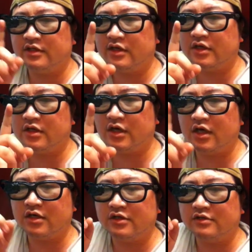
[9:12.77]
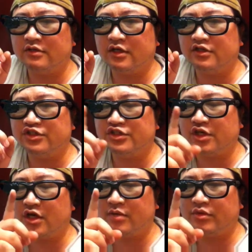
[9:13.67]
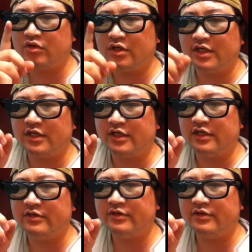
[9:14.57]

uh, aren't as sharp or clear